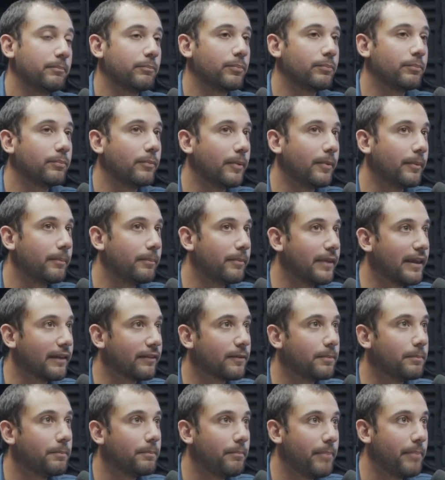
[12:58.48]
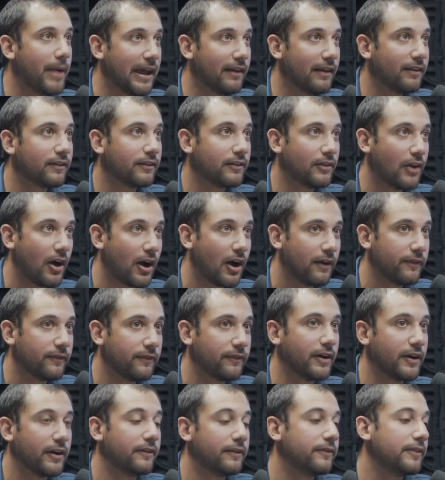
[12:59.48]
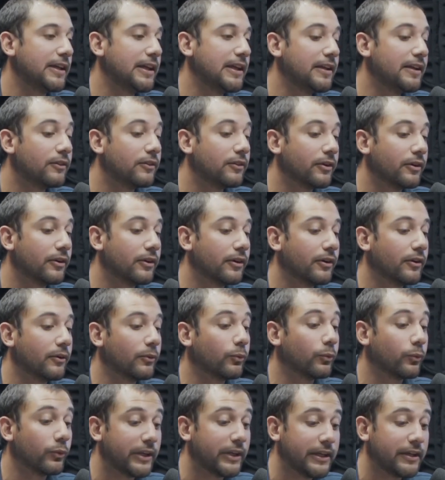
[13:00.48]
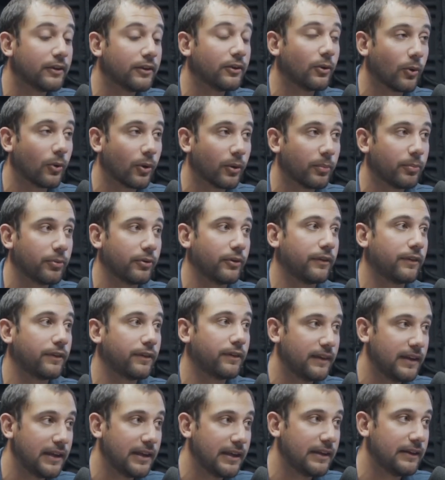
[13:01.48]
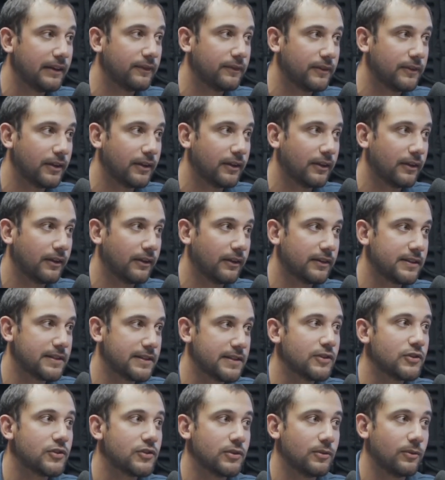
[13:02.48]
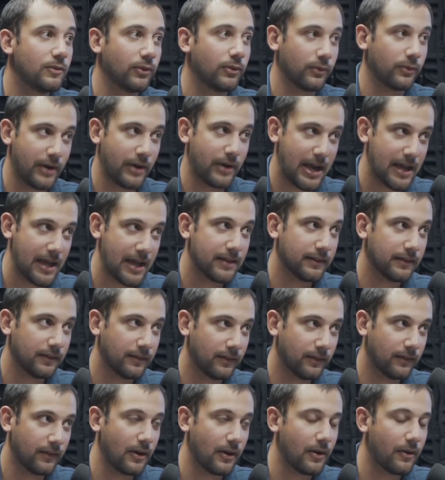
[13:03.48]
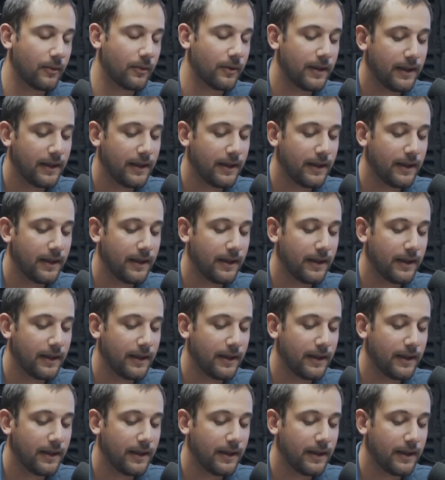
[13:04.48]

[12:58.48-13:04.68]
that's based off of either real or perceived tissue threat. So